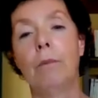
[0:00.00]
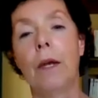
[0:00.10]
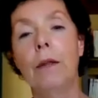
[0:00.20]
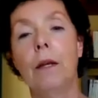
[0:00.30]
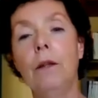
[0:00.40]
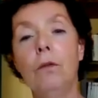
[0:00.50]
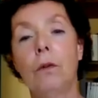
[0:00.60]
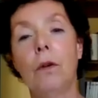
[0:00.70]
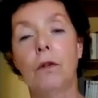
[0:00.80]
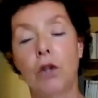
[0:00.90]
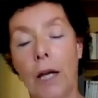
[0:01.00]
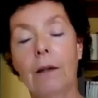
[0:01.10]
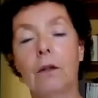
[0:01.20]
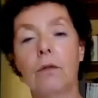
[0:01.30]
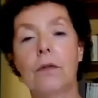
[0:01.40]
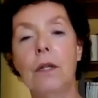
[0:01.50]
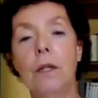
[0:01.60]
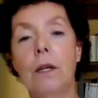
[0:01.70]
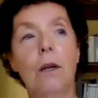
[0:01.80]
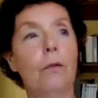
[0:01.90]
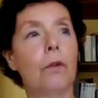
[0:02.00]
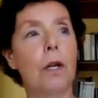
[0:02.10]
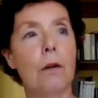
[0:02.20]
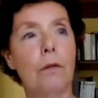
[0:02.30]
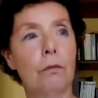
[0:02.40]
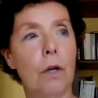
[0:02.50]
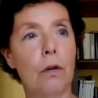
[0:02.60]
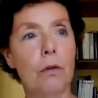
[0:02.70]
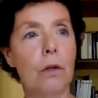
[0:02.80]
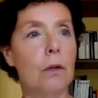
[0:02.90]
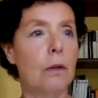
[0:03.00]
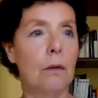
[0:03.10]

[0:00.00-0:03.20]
And then you uh, check to see if down the road